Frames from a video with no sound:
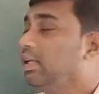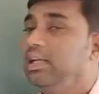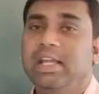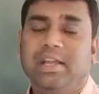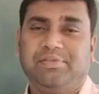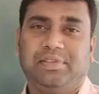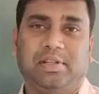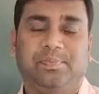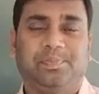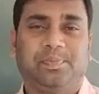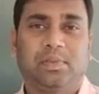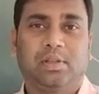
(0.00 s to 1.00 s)
Then
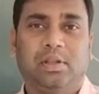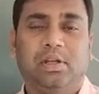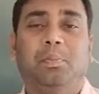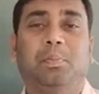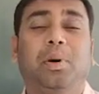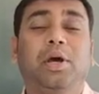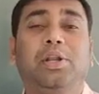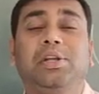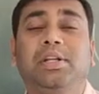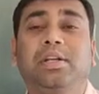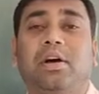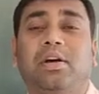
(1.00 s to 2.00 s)
AFC, per
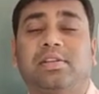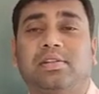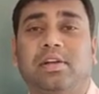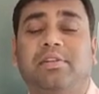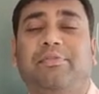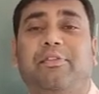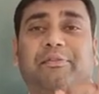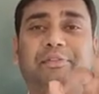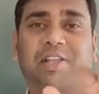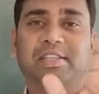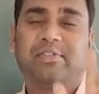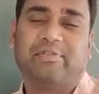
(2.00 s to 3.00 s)
unit cost of
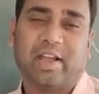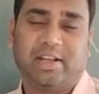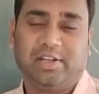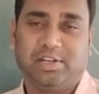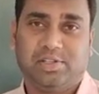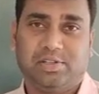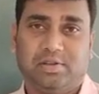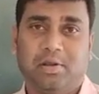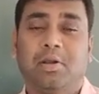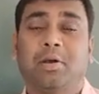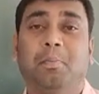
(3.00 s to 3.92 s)
fixed factors.